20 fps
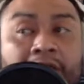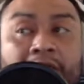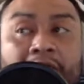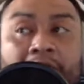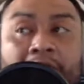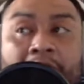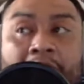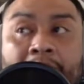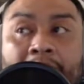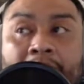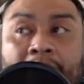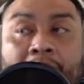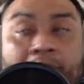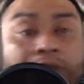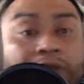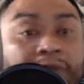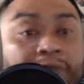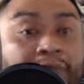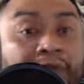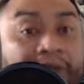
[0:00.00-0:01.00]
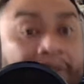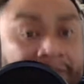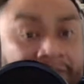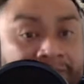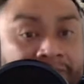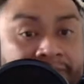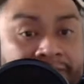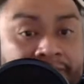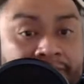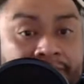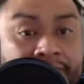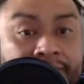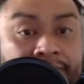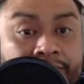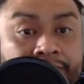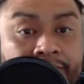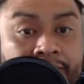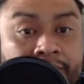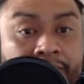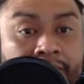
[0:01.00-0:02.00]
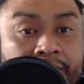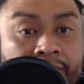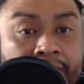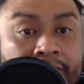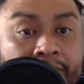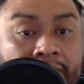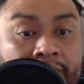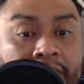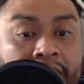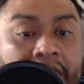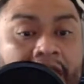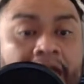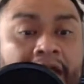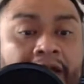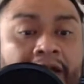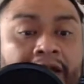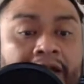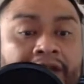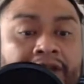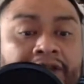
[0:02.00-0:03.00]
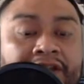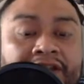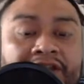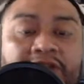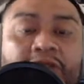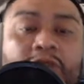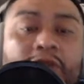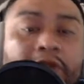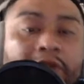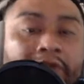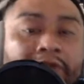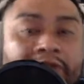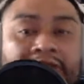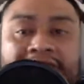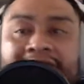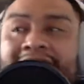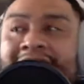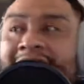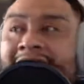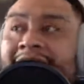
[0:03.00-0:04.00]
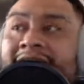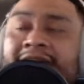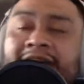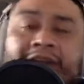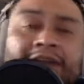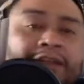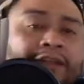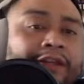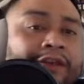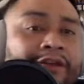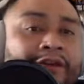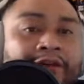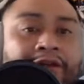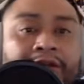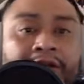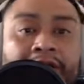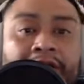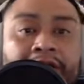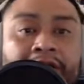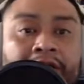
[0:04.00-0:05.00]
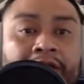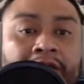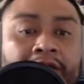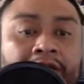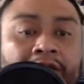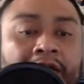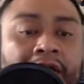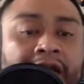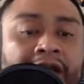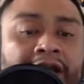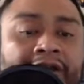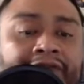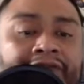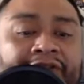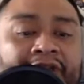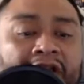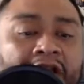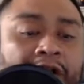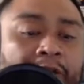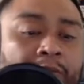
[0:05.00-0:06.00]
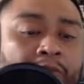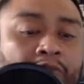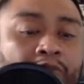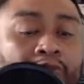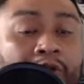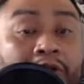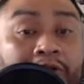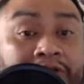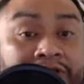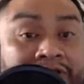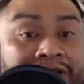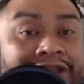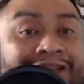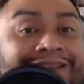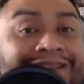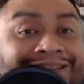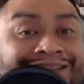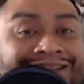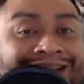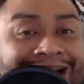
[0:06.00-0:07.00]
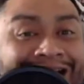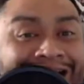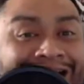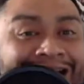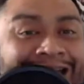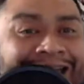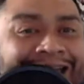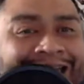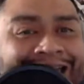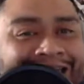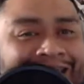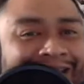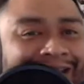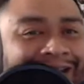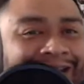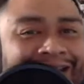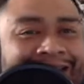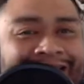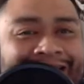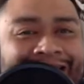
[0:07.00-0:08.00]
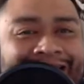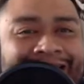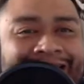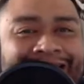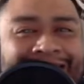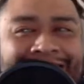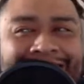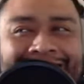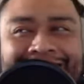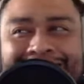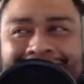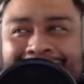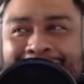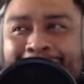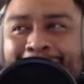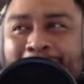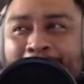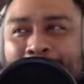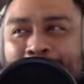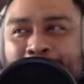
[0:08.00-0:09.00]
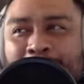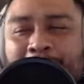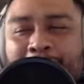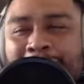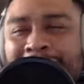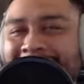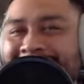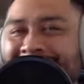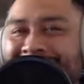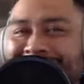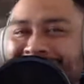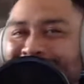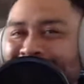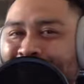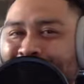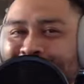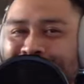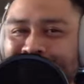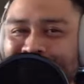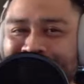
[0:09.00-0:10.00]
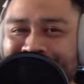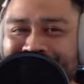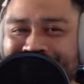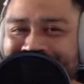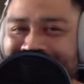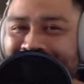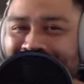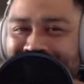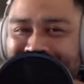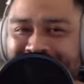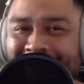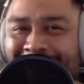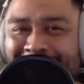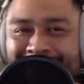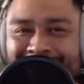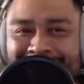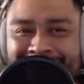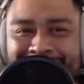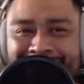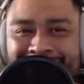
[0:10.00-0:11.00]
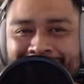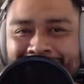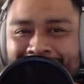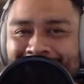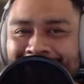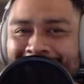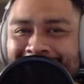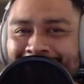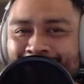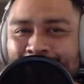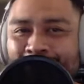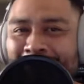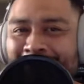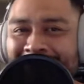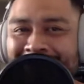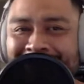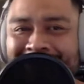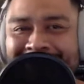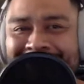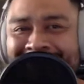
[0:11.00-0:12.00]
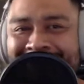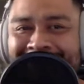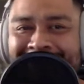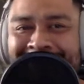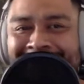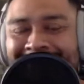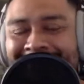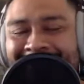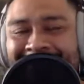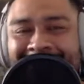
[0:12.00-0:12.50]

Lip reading: on the premise, and this is where it really sets in. They're kind of roasting this guy, and Joey's like, What's going on? Like what is